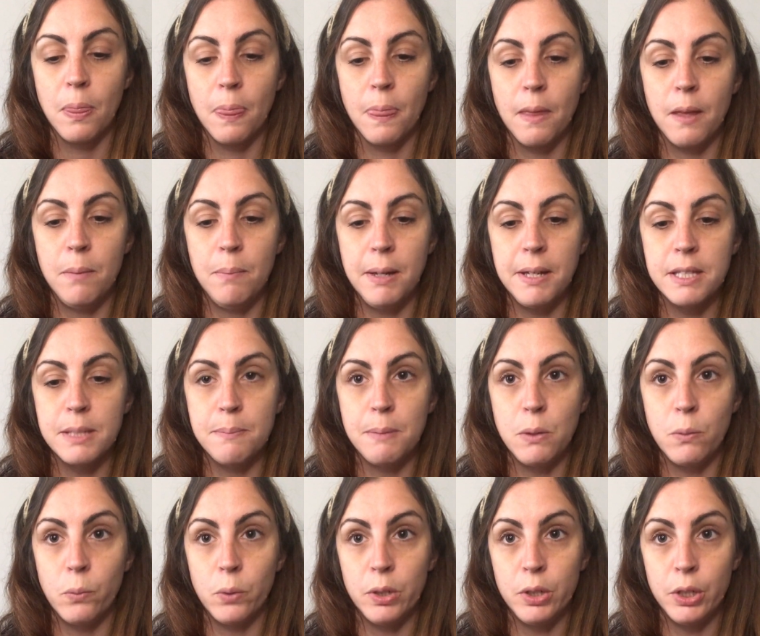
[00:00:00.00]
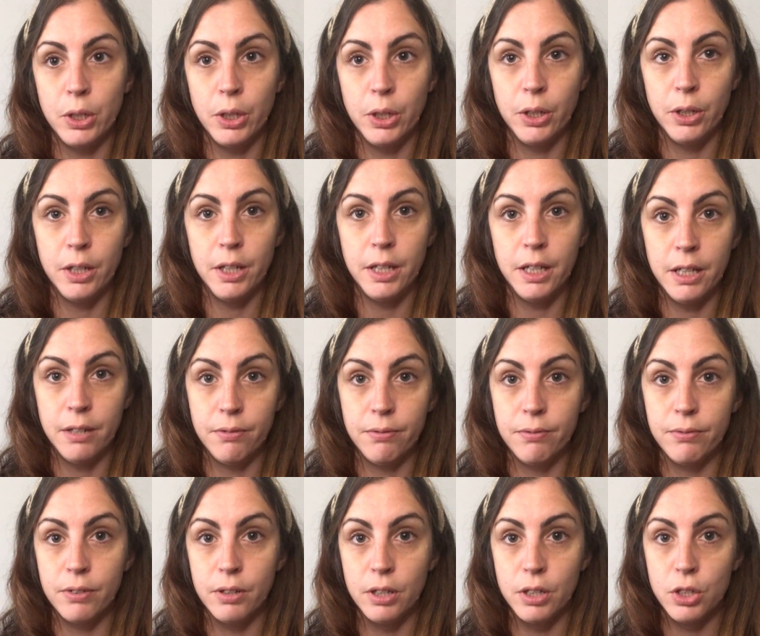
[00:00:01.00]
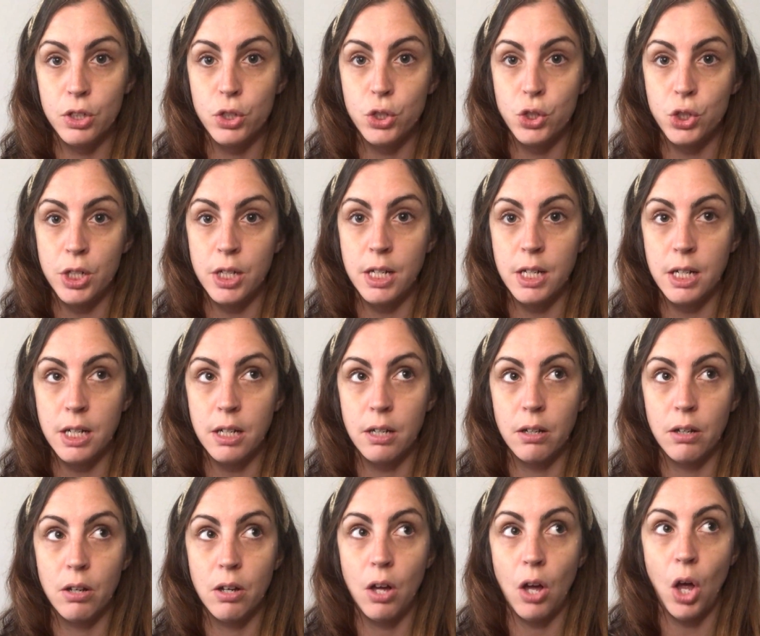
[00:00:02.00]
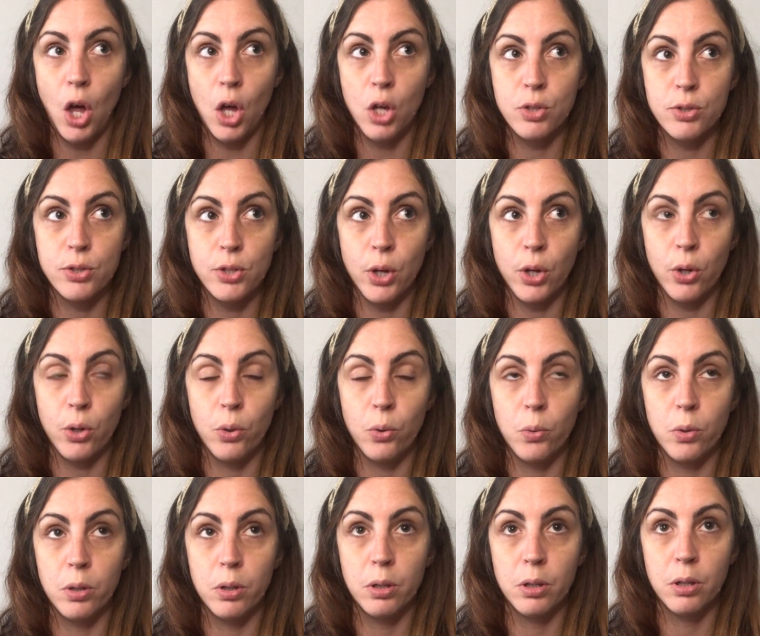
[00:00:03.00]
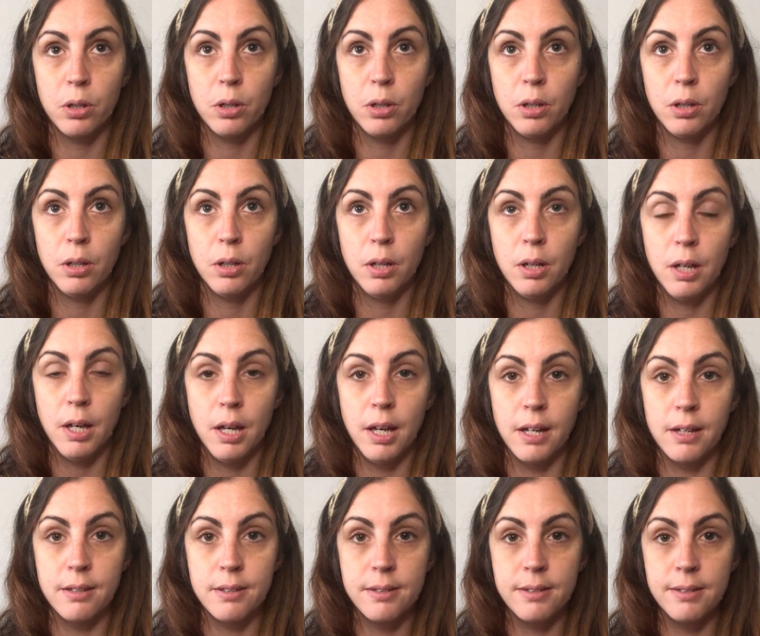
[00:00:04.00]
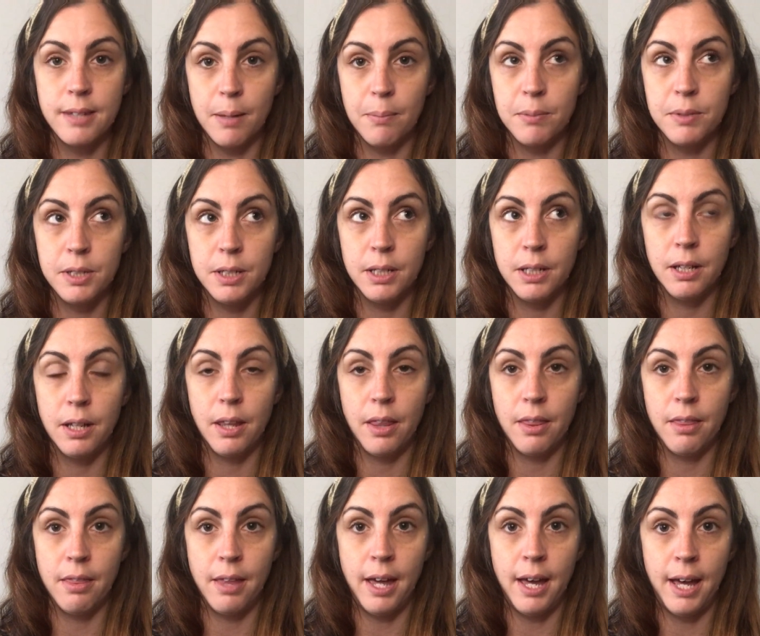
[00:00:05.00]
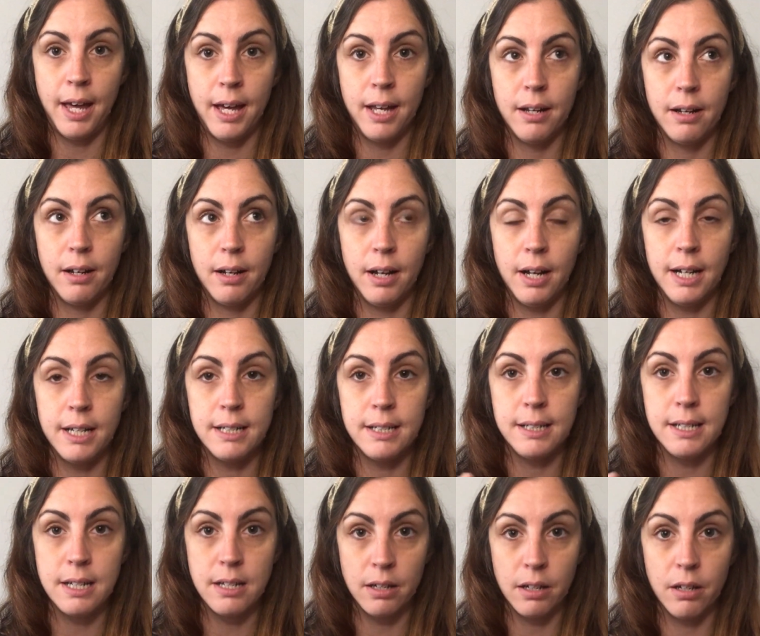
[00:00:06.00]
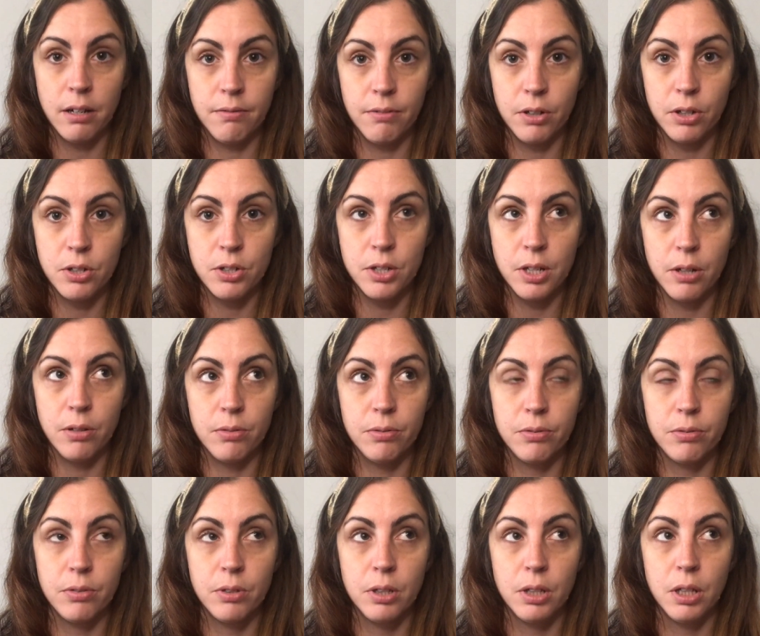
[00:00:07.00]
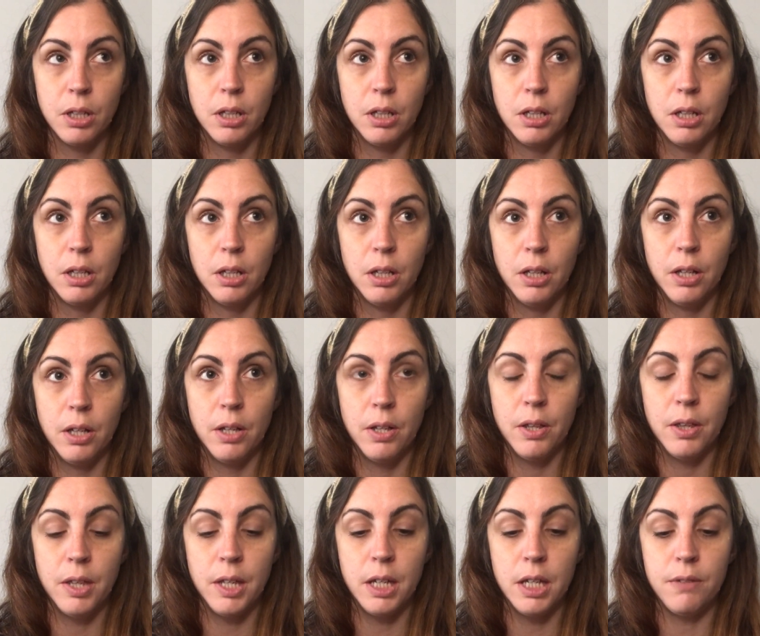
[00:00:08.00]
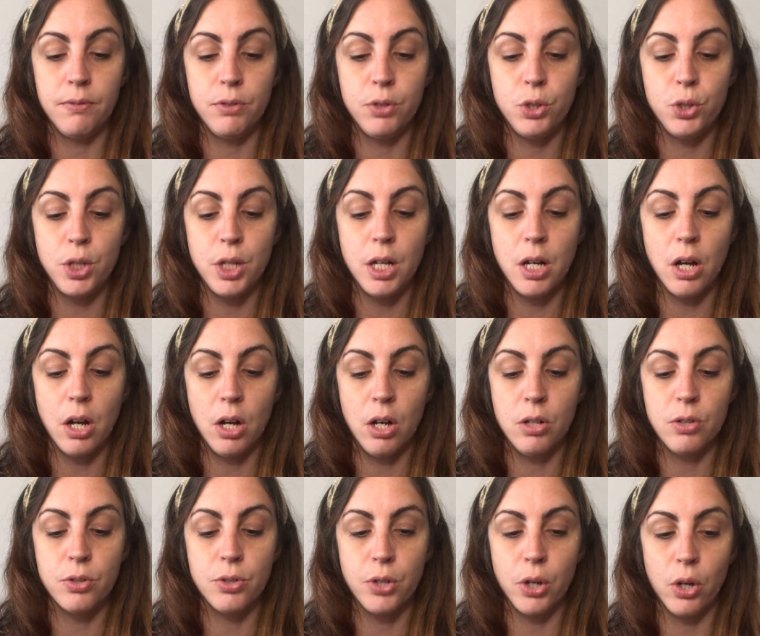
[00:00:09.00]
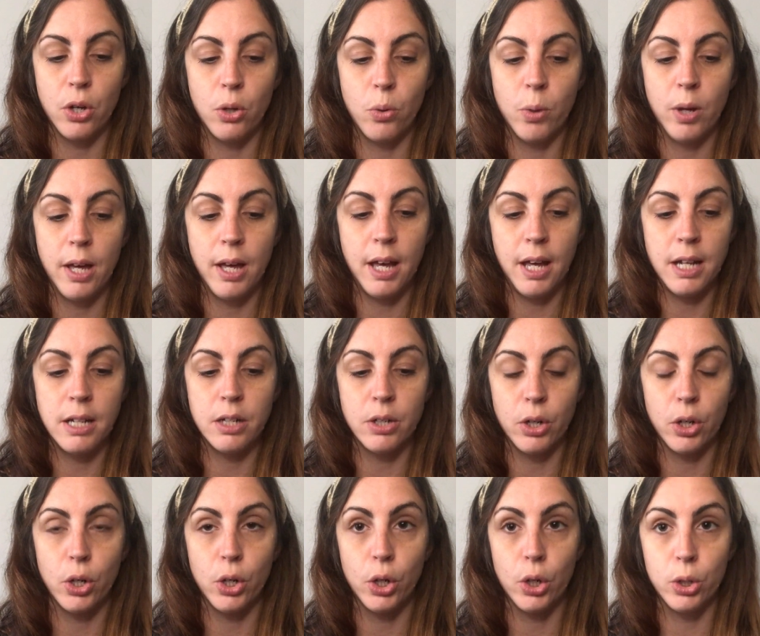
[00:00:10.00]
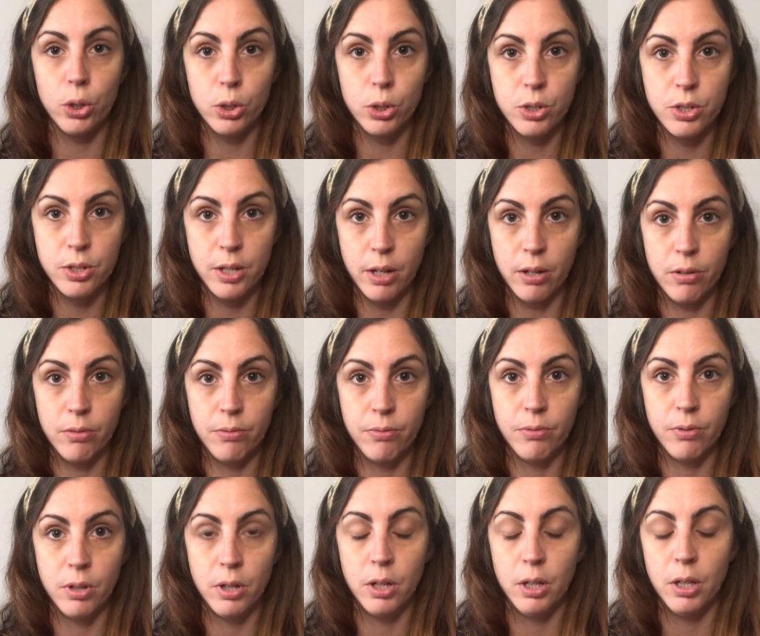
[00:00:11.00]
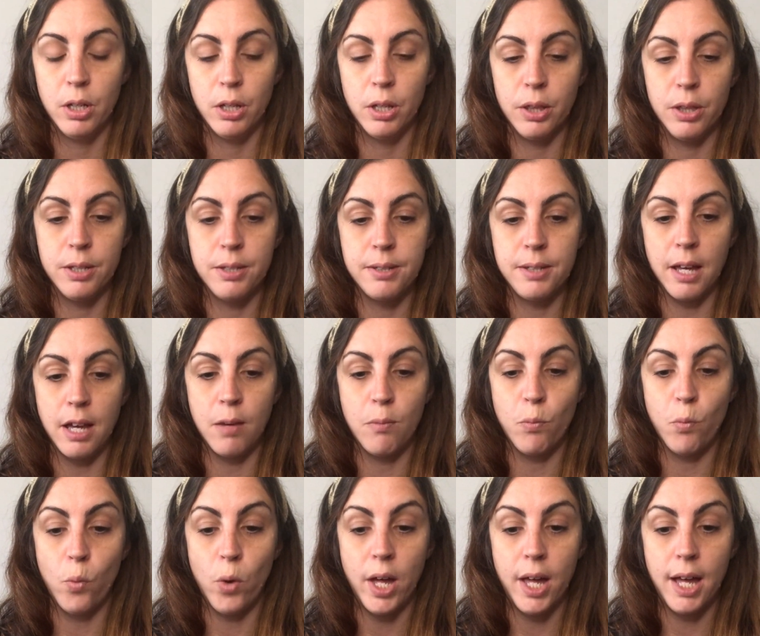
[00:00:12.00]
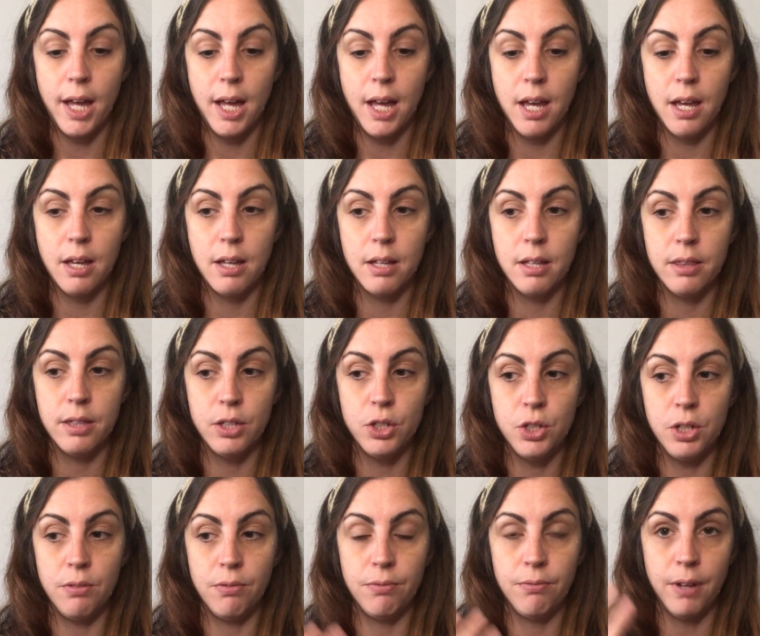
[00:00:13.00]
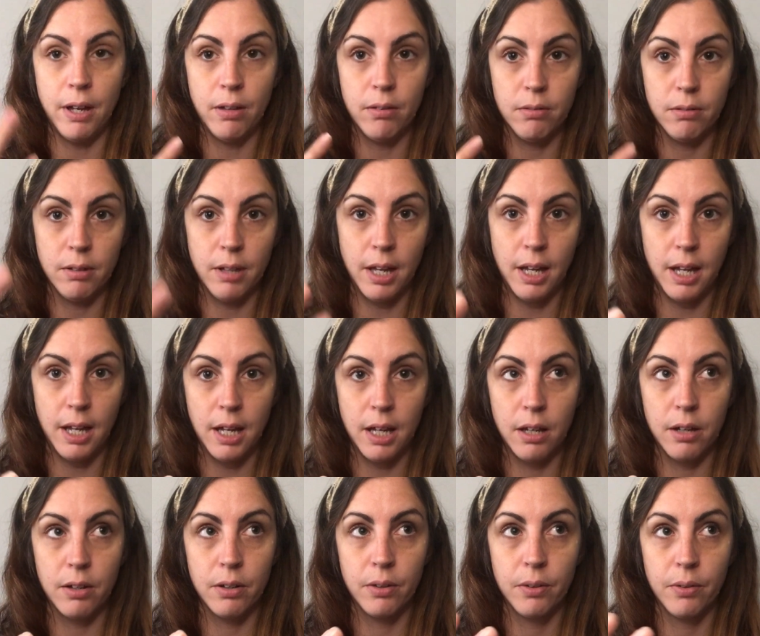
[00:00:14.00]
it makes me wonder if she also accepted that idea of herself, that if she also hated herself the same way that she felt like